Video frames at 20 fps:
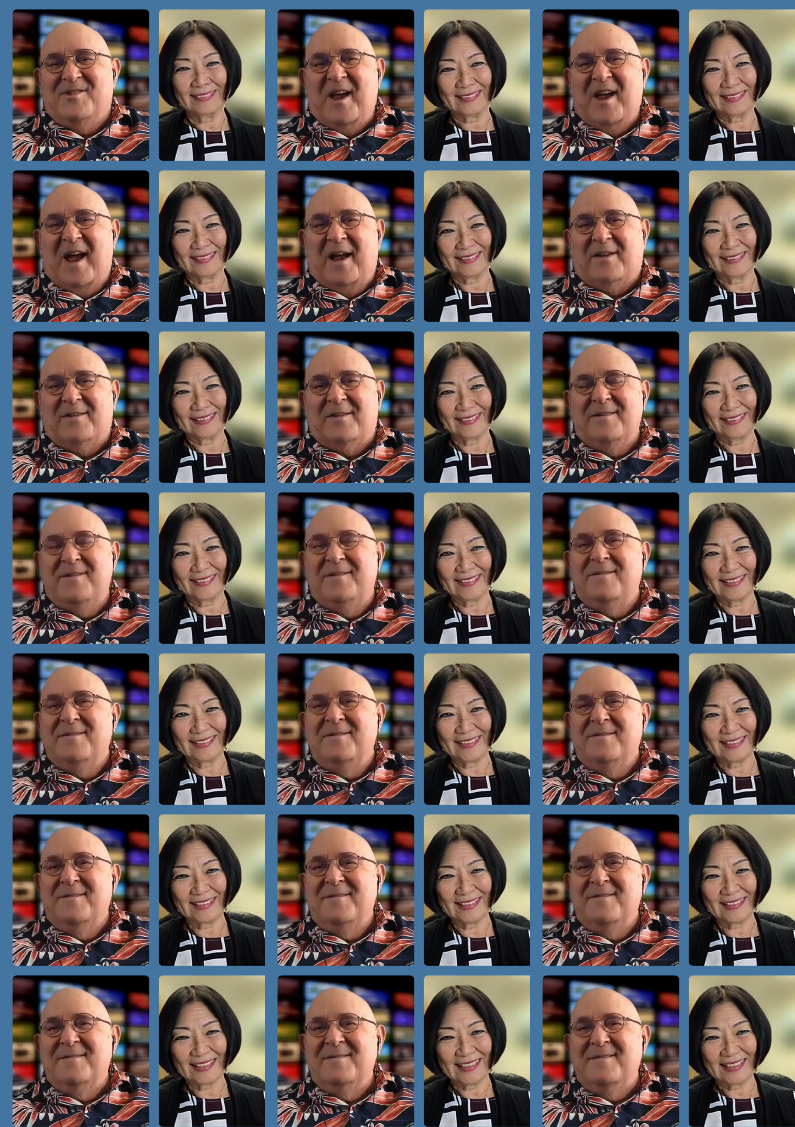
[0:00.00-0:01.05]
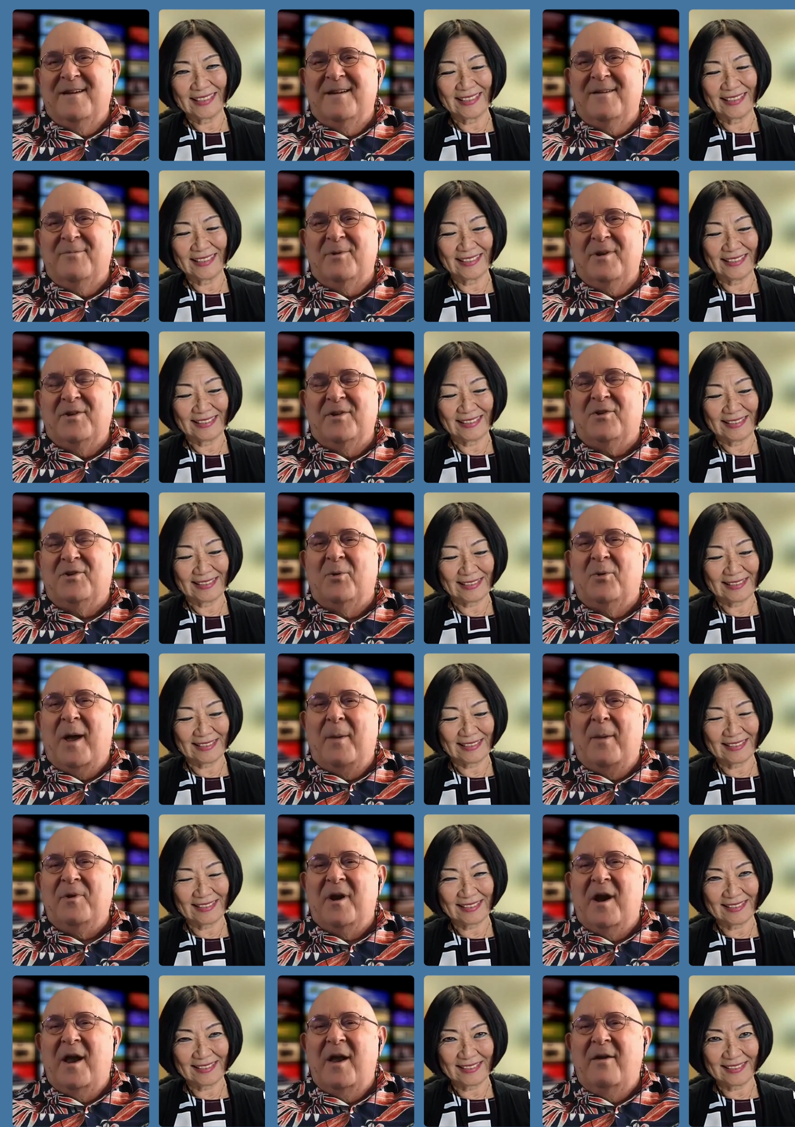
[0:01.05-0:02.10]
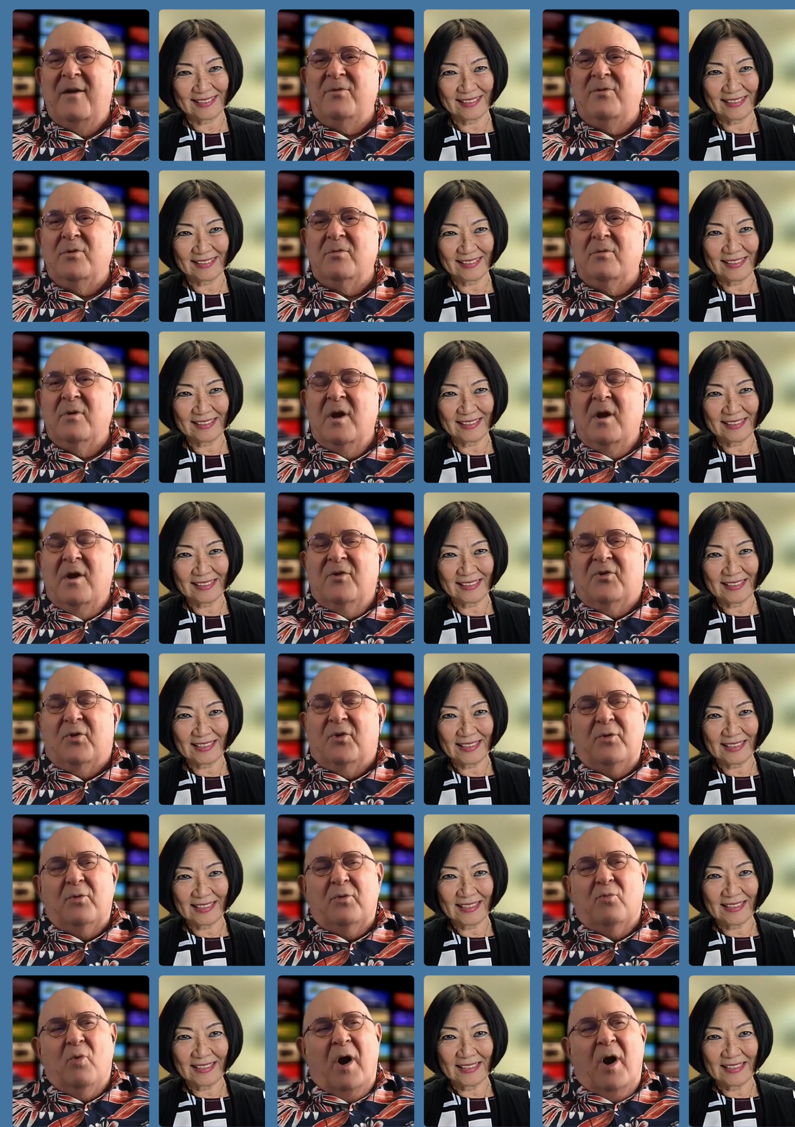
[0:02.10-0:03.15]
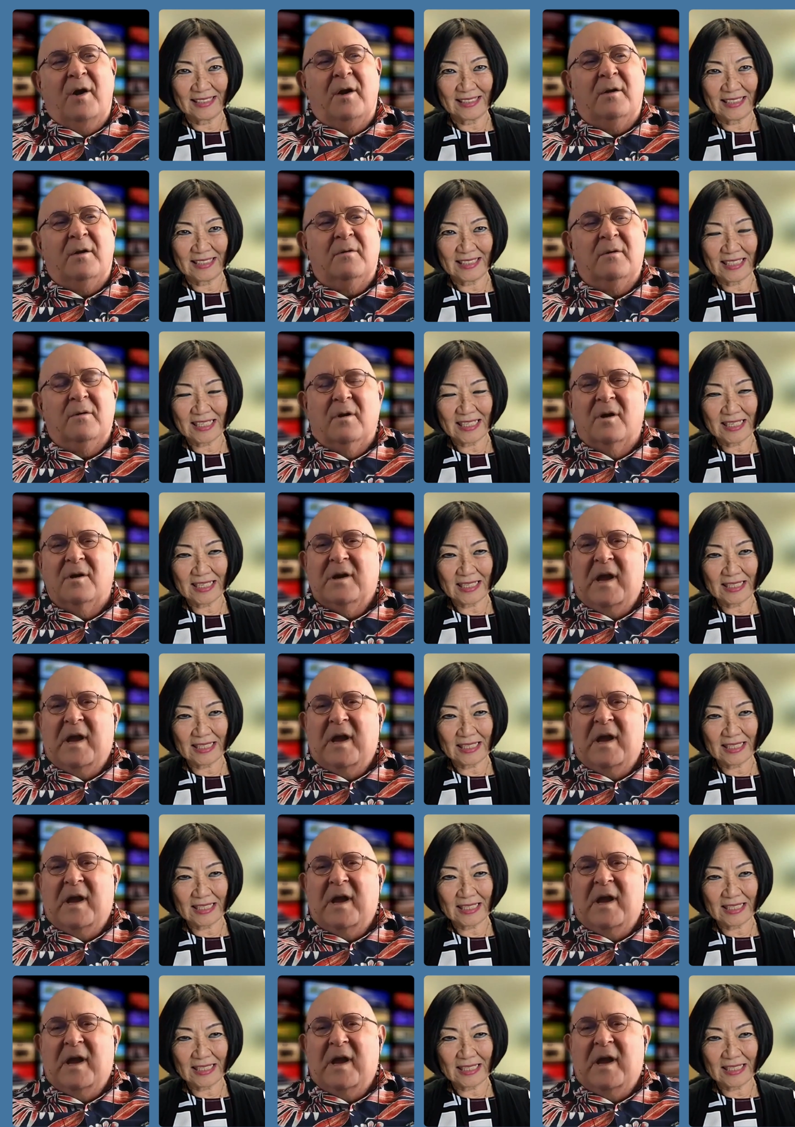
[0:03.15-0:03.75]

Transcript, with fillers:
Speaker 1: Exactly. And we are so happy to have you. So you're running